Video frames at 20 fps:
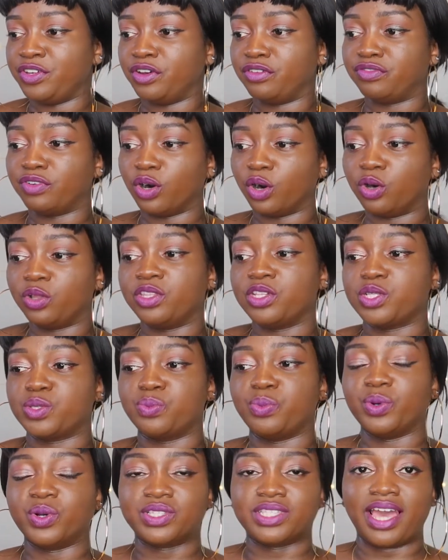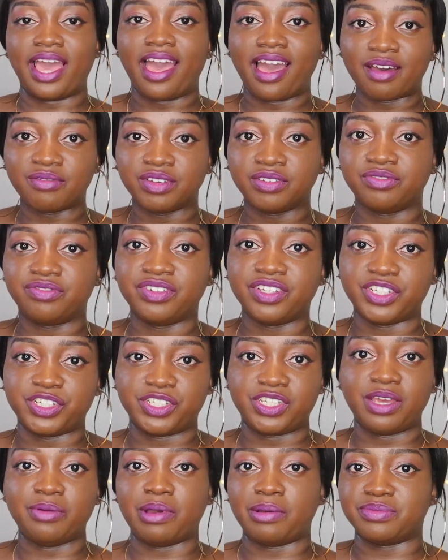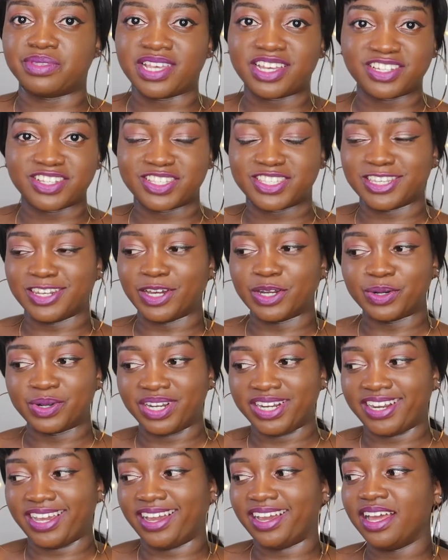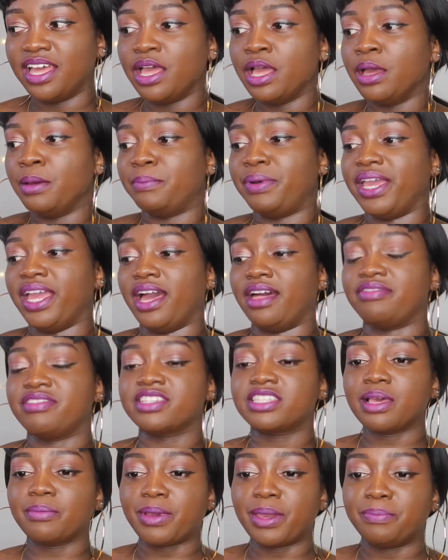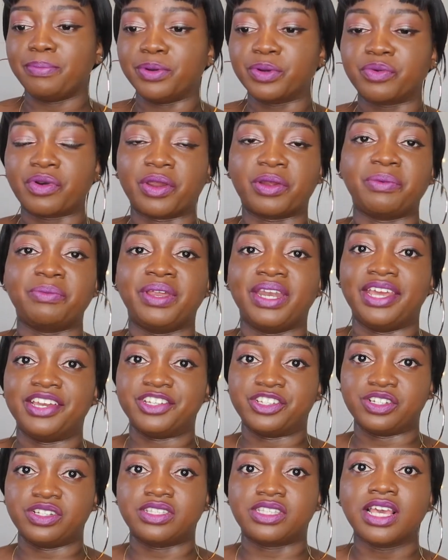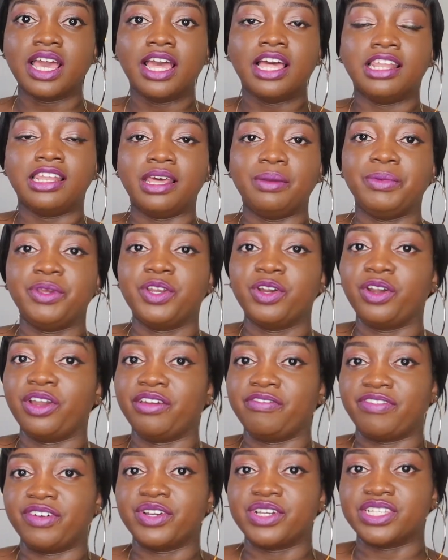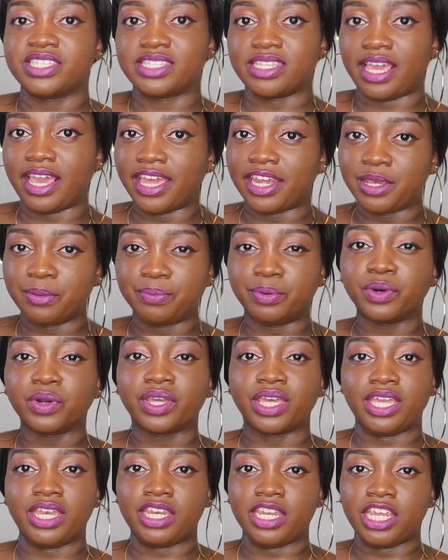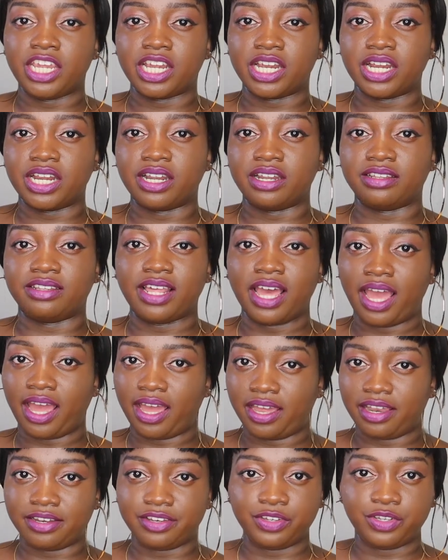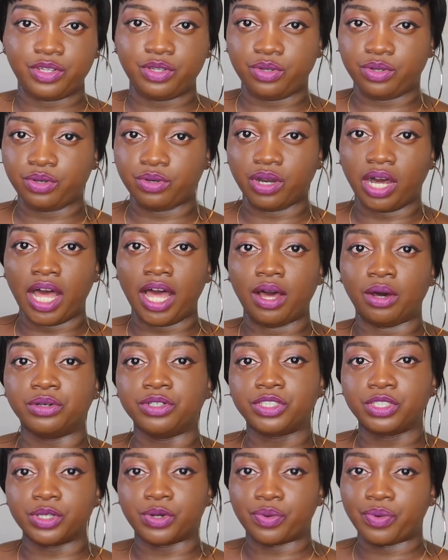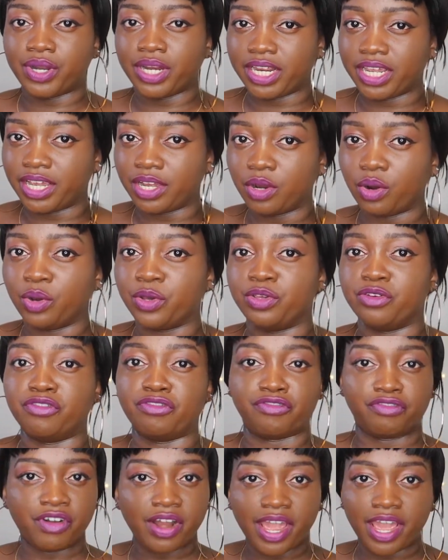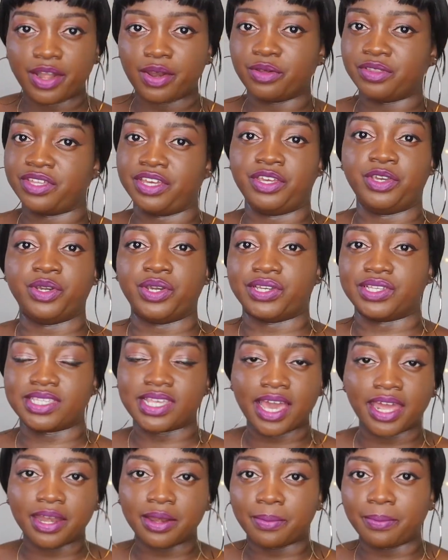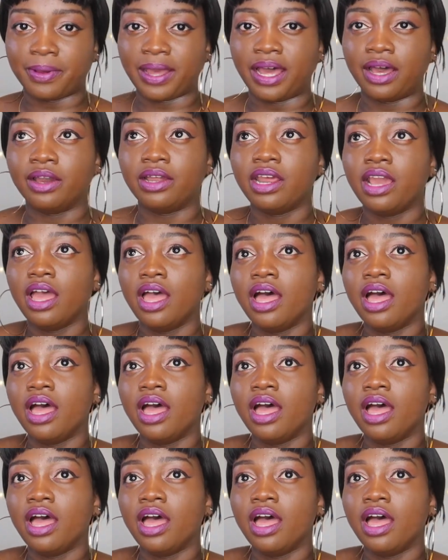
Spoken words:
for all these books. I haven't finished them, I'm such a slow reader. But yeah, these are my book recommendations. Let me know if there is any book in here that you are also reading, or you've read, or that you're excited about.